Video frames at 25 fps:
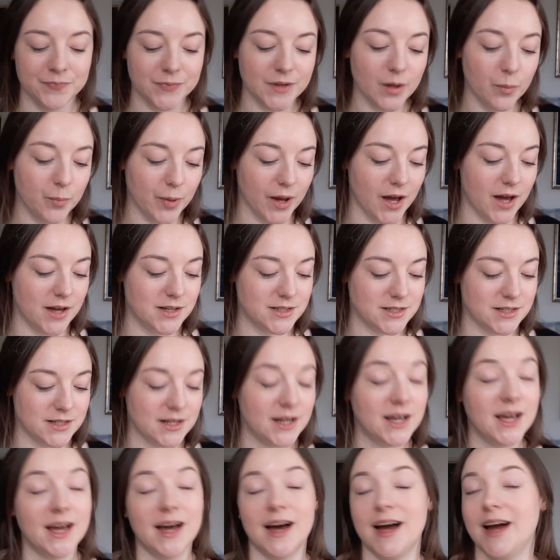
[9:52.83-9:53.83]
but
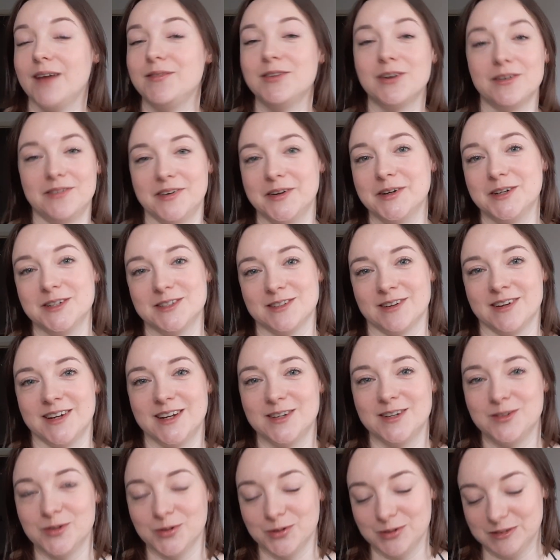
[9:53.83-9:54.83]
I have not focused on it
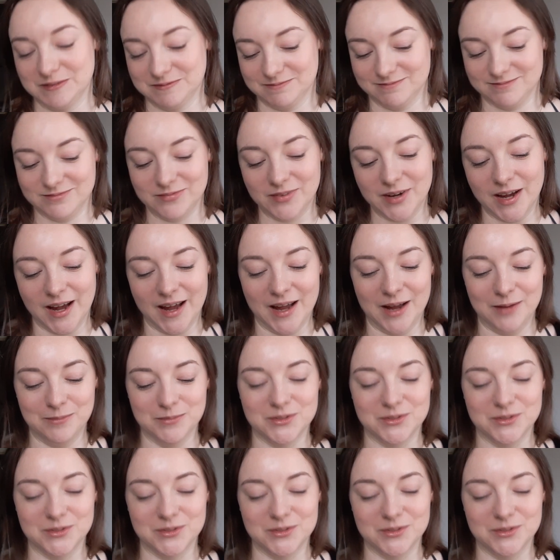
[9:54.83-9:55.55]
at all.